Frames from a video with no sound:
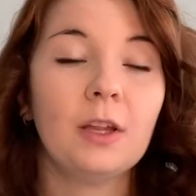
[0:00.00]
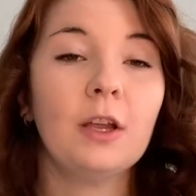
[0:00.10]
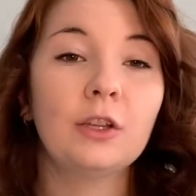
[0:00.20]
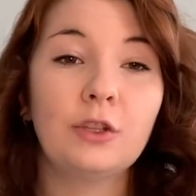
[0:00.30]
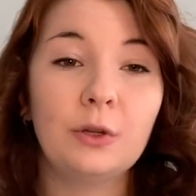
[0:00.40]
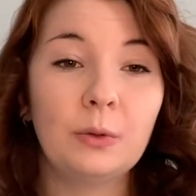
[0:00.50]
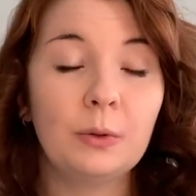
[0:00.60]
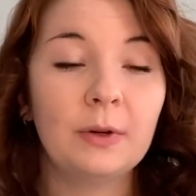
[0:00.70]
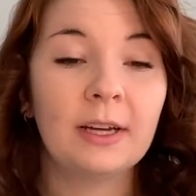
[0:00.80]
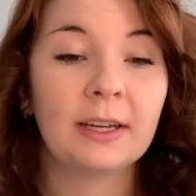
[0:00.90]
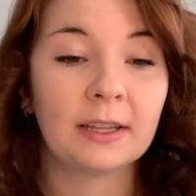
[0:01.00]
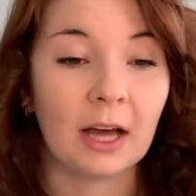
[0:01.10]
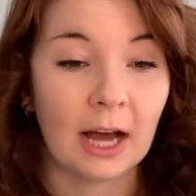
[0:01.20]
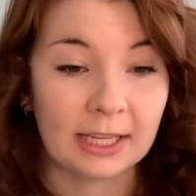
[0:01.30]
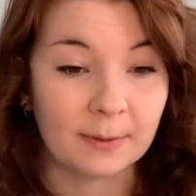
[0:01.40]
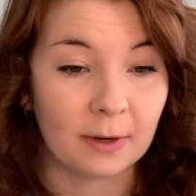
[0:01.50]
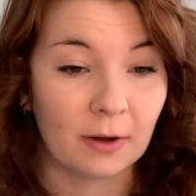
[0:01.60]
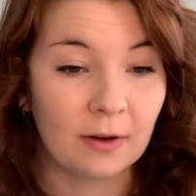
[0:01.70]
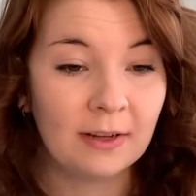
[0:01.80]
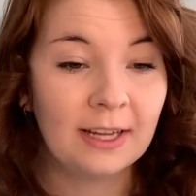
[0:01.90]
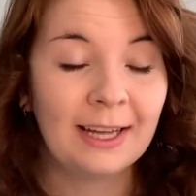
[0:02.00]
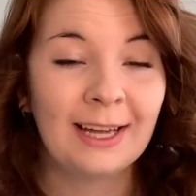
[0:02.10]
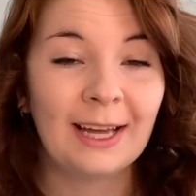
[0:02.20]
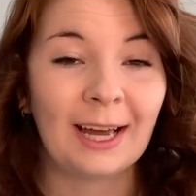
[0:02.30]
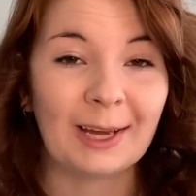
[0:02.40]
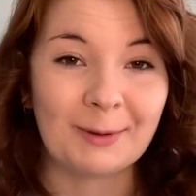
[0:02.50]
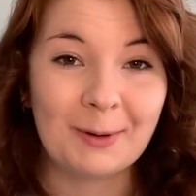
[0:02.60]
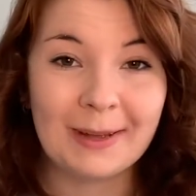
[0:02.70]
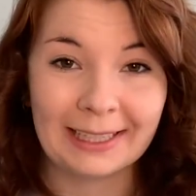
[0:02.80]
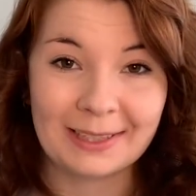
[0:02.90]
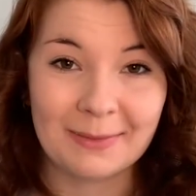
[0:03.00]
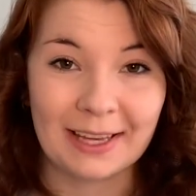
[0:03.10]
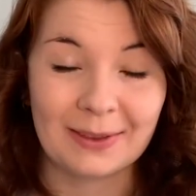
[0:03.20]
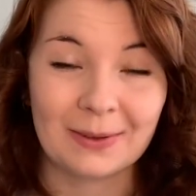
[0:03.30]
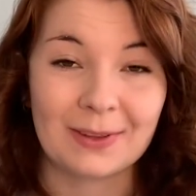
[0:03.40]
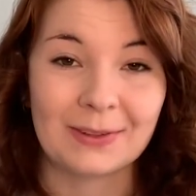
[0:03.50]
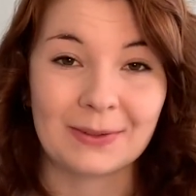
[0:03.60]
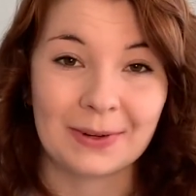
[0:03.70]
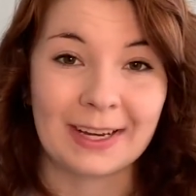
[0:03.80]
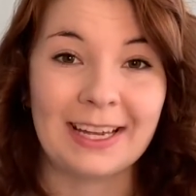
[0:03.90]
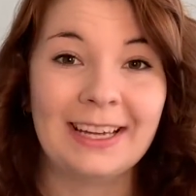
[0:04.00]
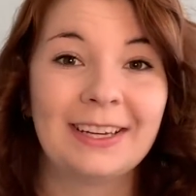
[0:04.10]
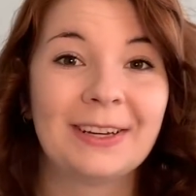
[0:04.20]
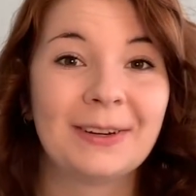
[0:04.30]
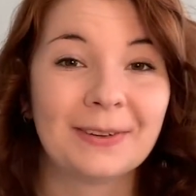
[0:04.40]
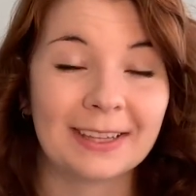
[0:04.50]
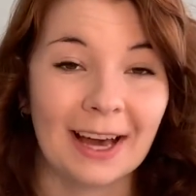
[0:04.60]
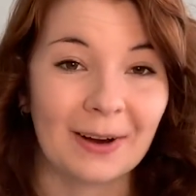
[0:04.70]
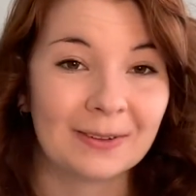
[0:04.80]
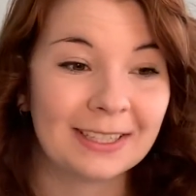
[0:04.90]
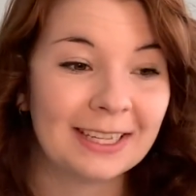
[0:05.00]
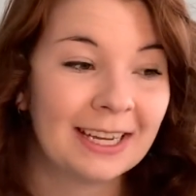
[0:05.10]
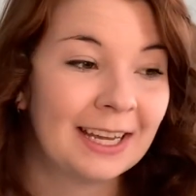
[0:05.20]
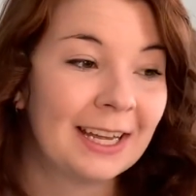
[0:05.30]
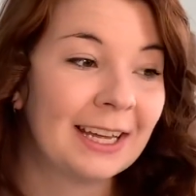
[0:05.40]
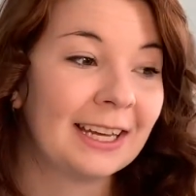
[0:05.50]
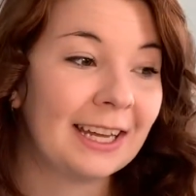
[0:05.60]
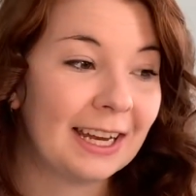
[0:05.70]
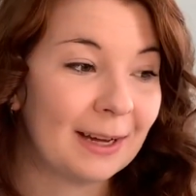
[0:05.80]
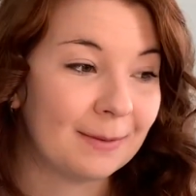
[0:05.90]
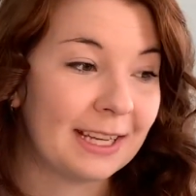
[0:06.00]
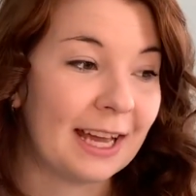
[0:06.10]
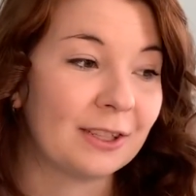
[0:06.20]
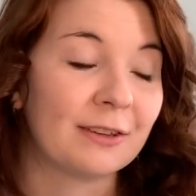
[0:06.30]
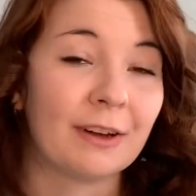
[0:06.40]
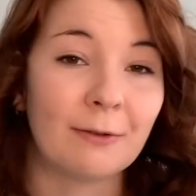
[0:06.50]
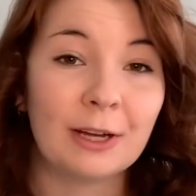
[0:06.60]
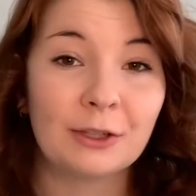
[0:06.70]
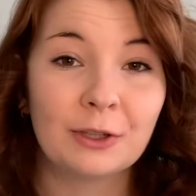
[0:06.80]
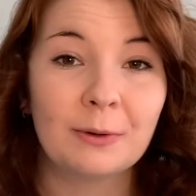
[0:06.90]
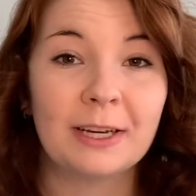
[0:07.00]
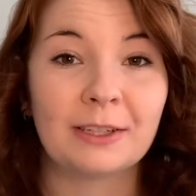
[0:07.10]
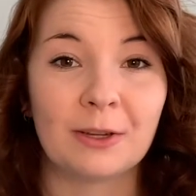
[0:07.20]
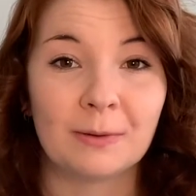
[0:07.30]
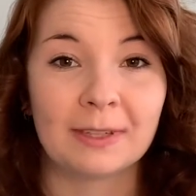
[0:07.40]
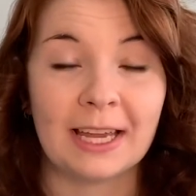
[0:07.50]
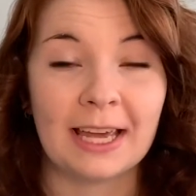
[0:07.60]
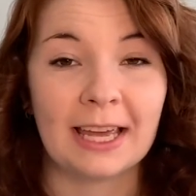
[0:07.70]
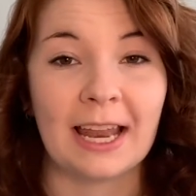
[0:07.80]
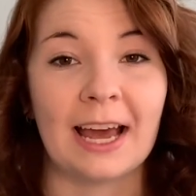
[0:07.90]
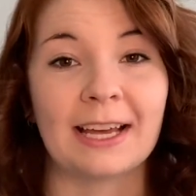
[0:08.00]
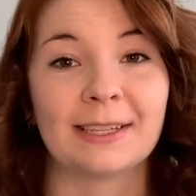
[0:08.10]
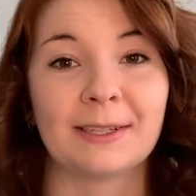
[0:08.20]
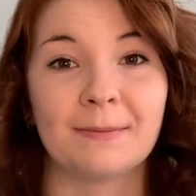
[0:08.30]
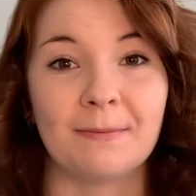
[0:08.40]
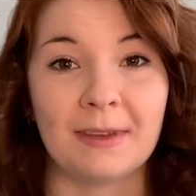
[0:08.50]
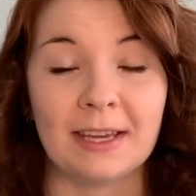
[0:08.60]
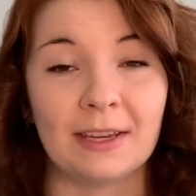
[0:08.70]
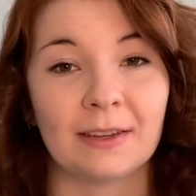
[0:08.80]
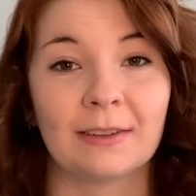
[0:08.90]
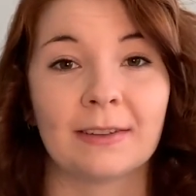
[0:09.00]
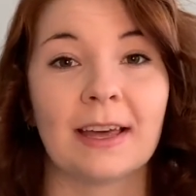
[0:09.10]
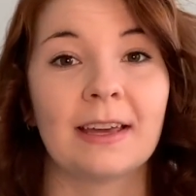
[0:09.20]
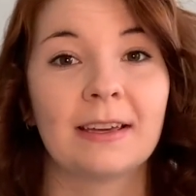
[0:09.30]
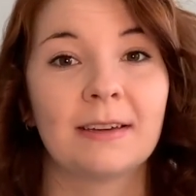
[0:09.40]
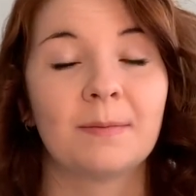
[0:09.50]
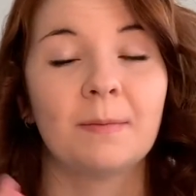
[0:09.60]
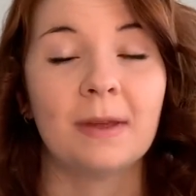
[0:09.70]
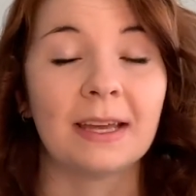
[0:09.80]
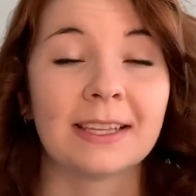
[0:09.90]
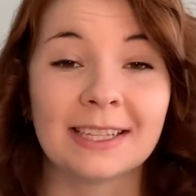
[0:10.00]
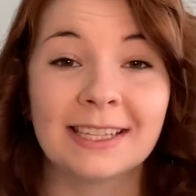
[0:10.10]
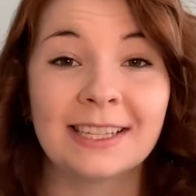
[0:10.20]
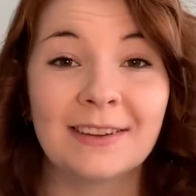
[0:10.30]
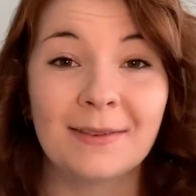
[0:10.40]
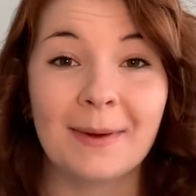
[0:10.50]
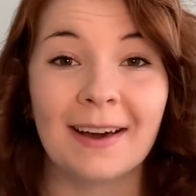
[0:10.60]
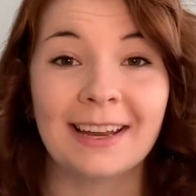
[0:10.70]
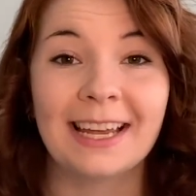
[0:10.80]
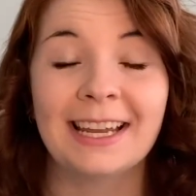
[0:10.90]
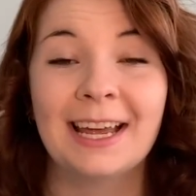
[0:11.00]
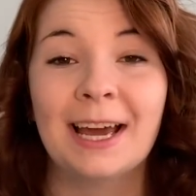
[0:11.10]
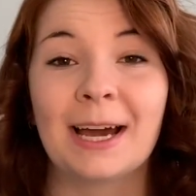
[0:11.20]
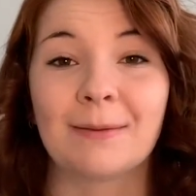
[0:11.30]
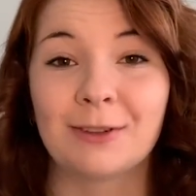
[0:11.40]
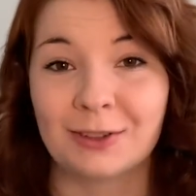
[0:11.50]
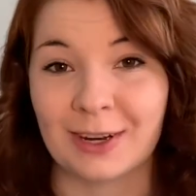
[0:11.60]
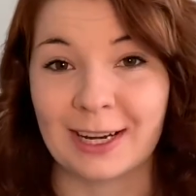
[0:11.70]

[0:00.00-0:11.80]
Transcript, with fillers: to the hospital. I'm hoping I can make it through this story without getting upset. So if I rush through it, don't take it as me like being insensitive about it. I'm just trying to